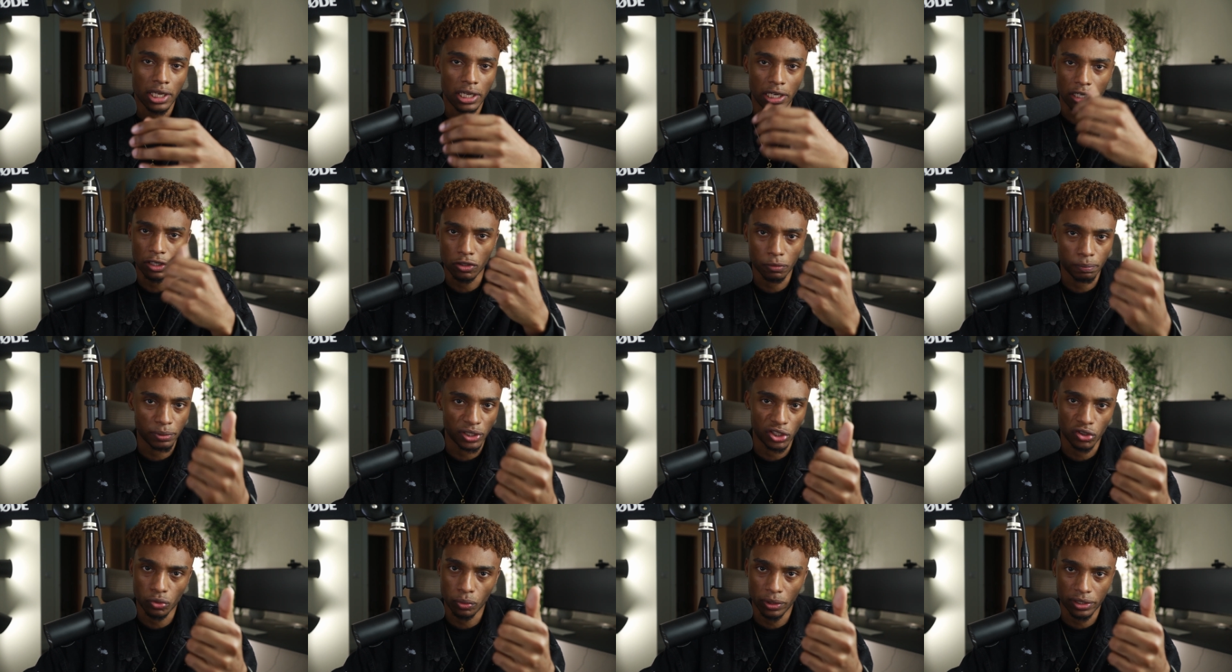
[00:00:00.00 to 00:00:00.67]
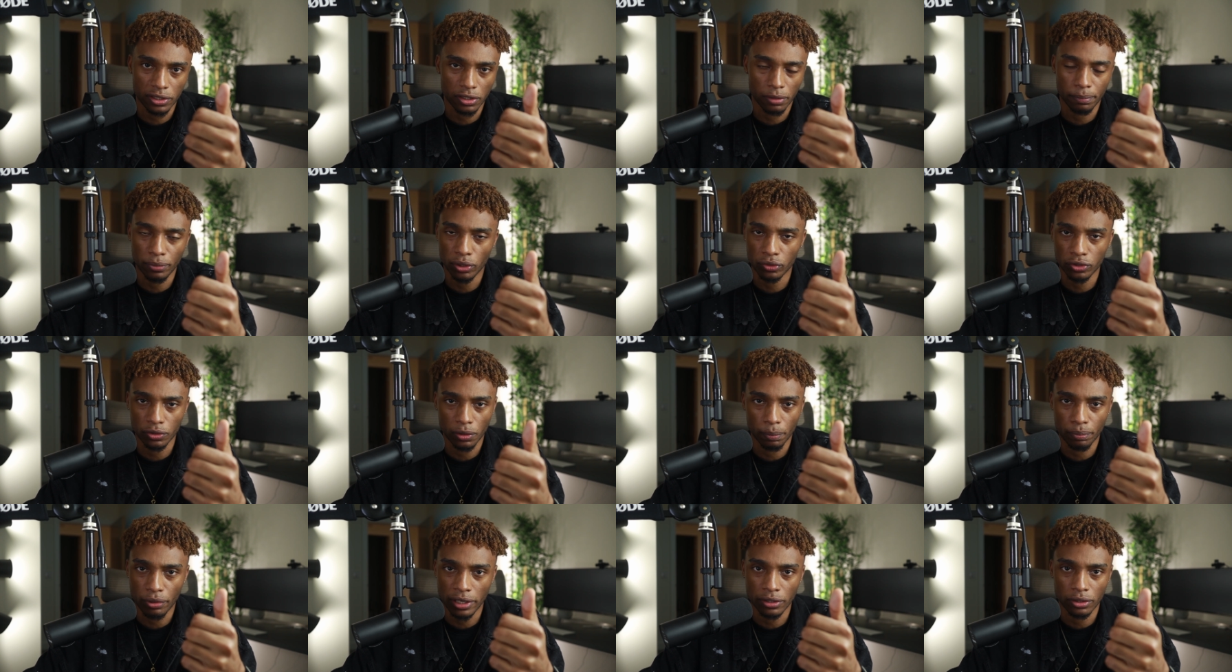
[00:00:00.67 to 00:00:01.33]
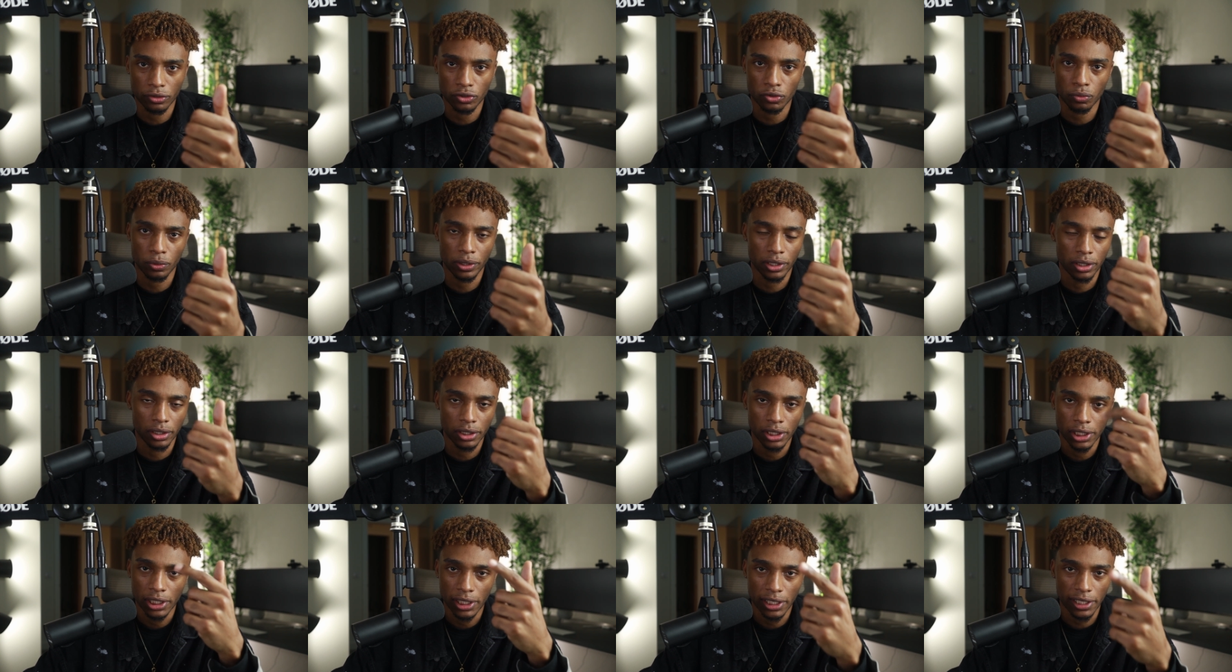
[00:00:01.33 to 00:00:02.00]
It could be Twitter, building a brand on
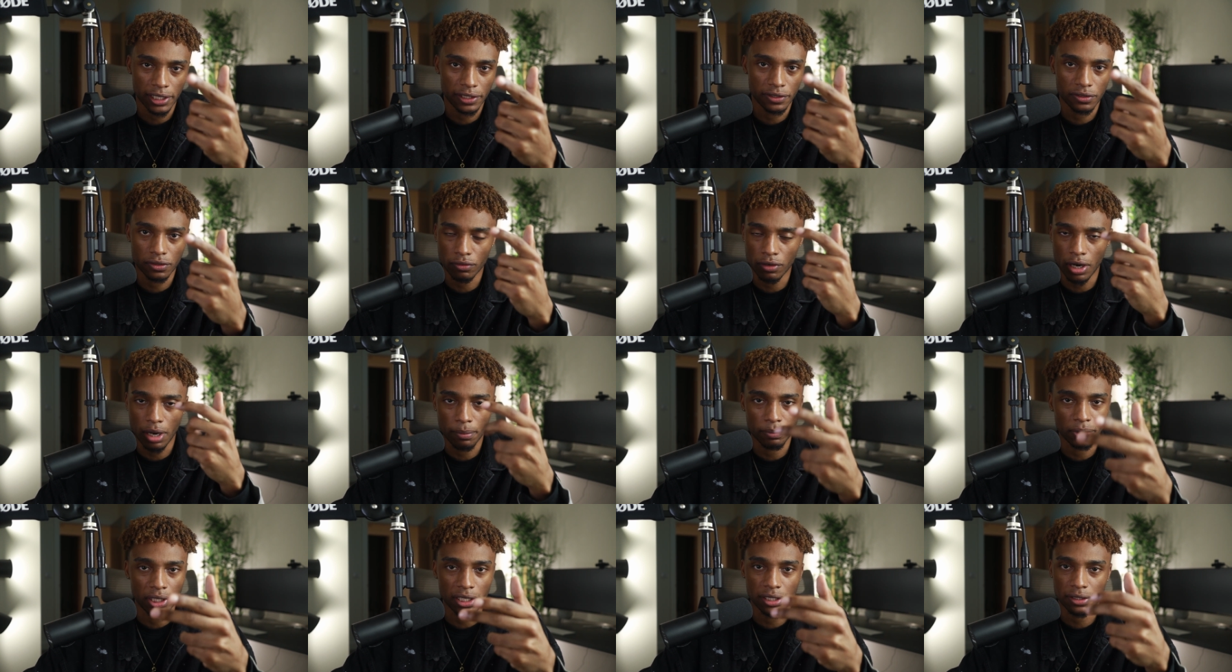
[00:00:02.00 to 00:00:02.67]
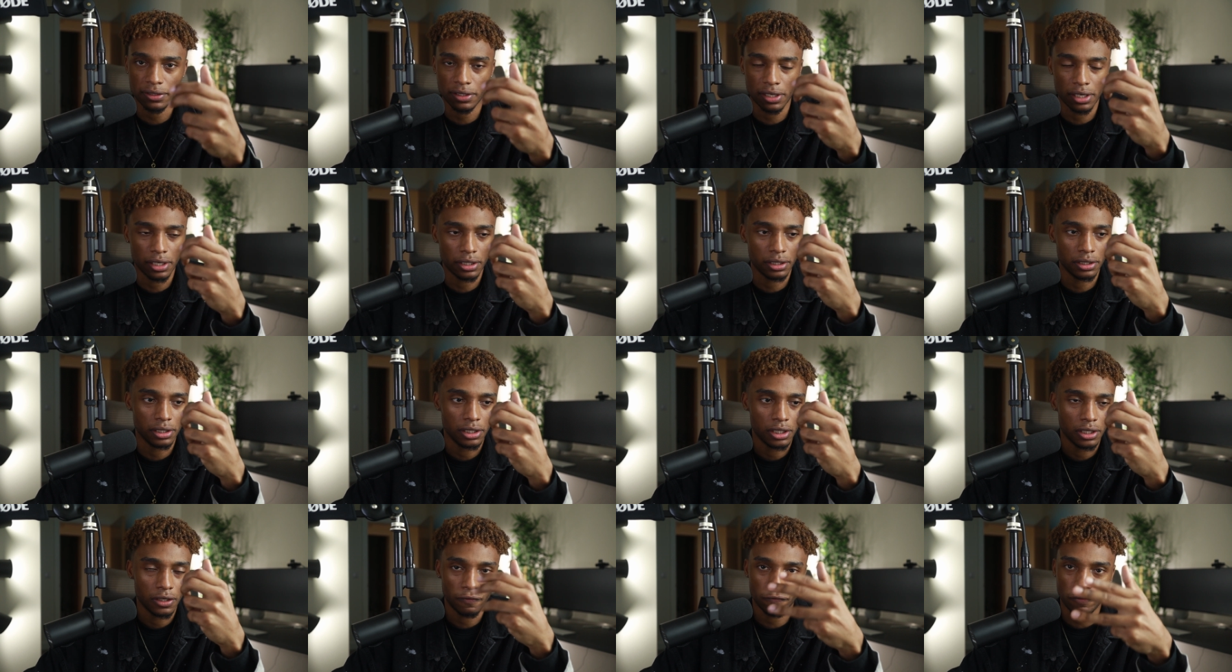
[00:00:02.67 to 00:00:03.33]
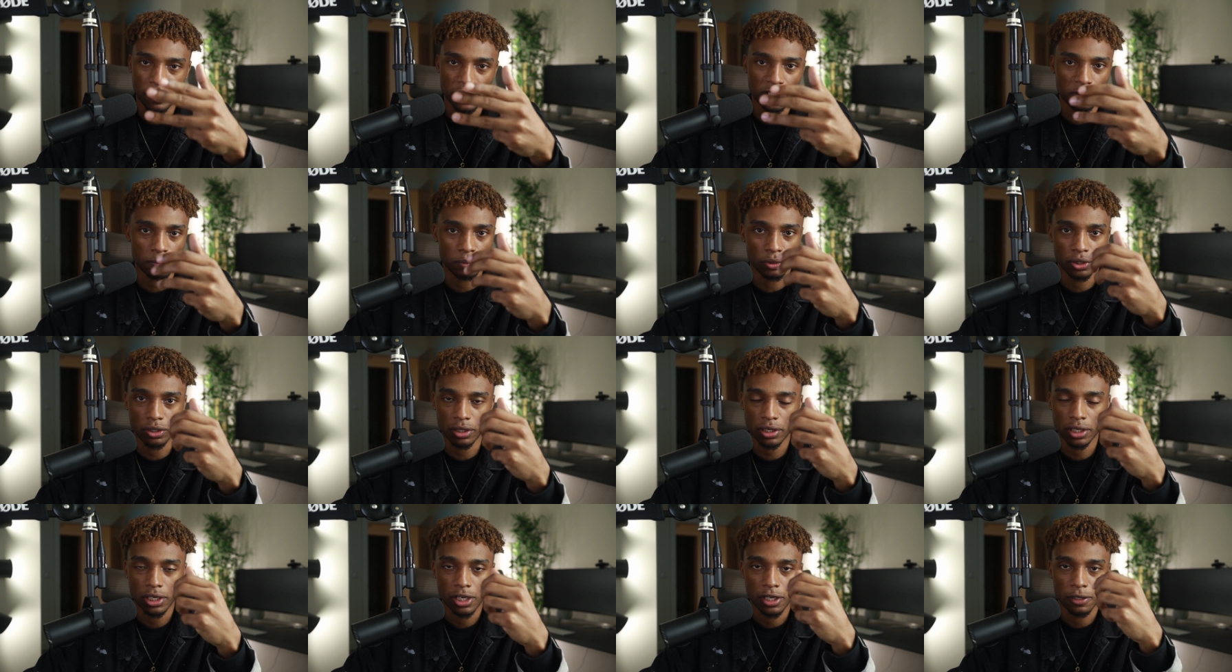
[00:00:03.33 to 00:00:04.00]
Twitter, Instagram, LinkedIn,
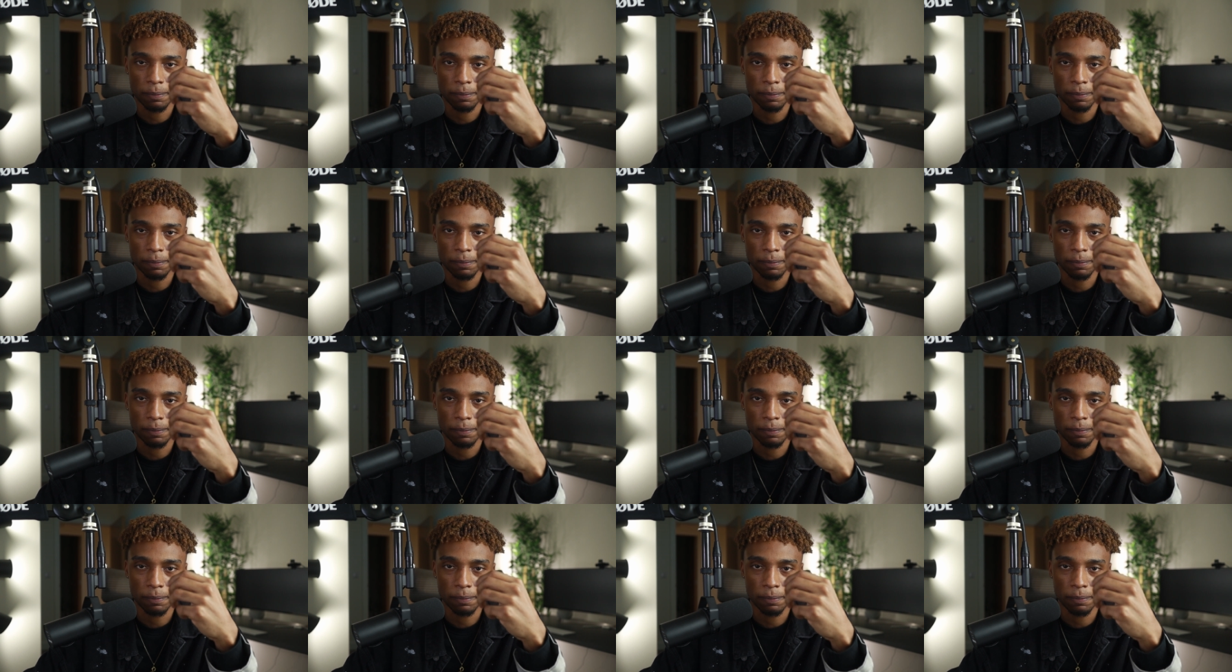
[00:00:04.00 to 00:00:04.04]
Facebook,